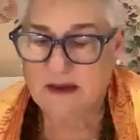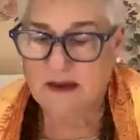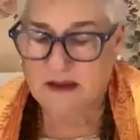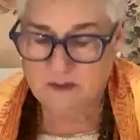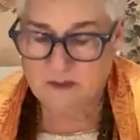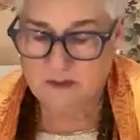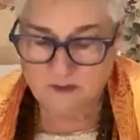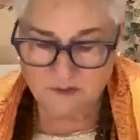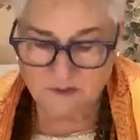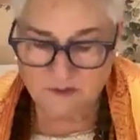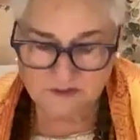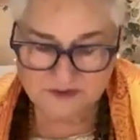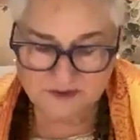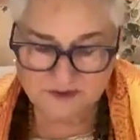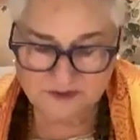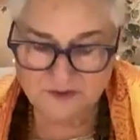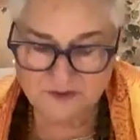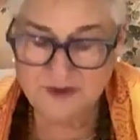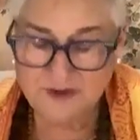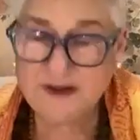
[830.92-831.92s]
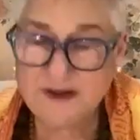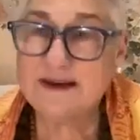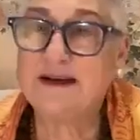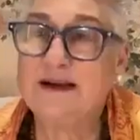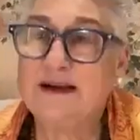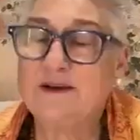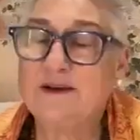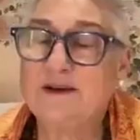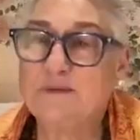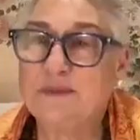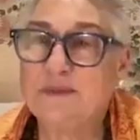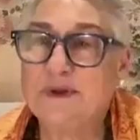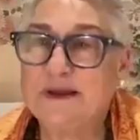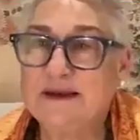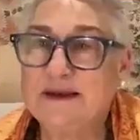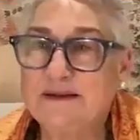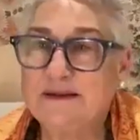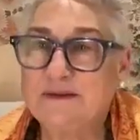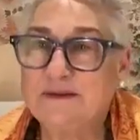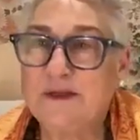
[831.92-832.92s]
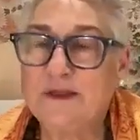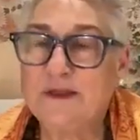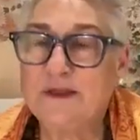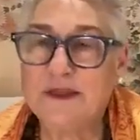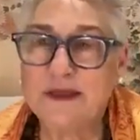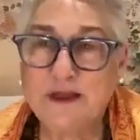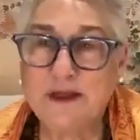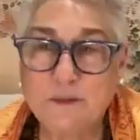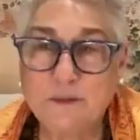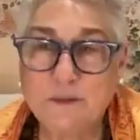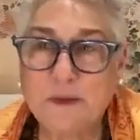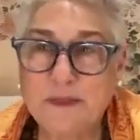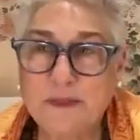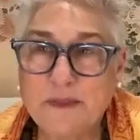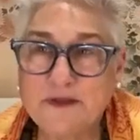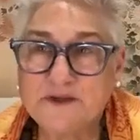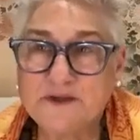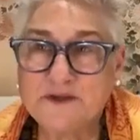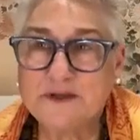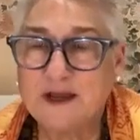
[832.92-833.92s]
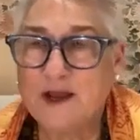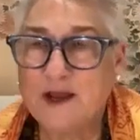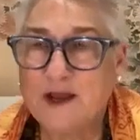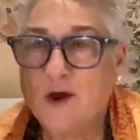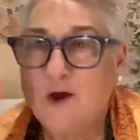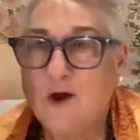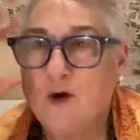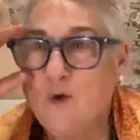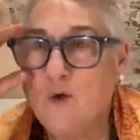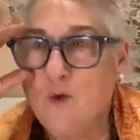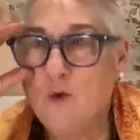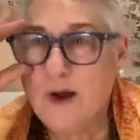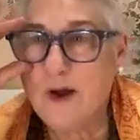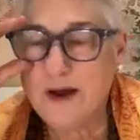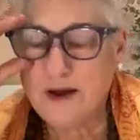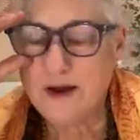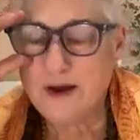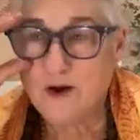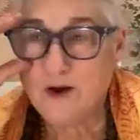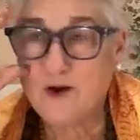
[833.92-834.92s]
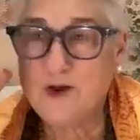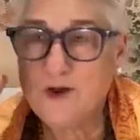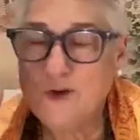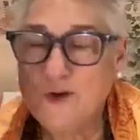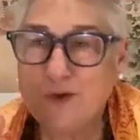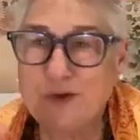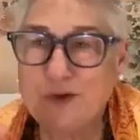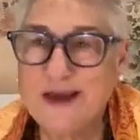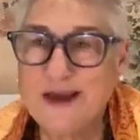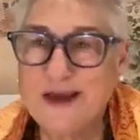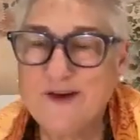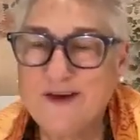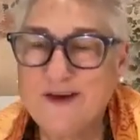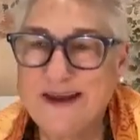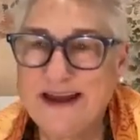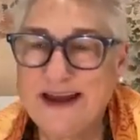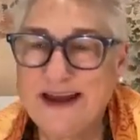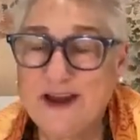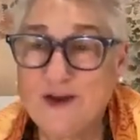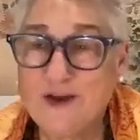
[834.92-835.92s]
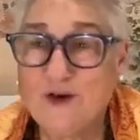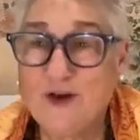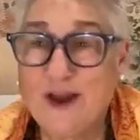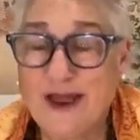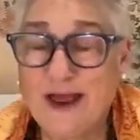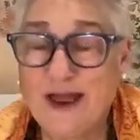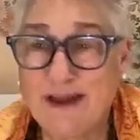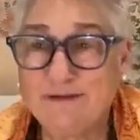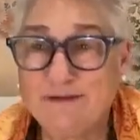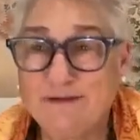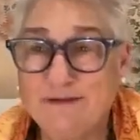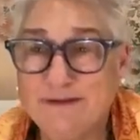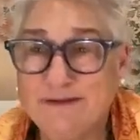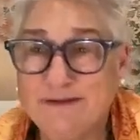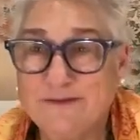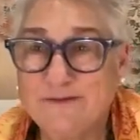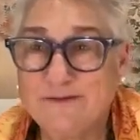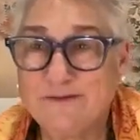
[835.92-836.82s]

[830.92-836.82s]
And the guru said, you need to contemplate. Think about this. What are you carrying in your life?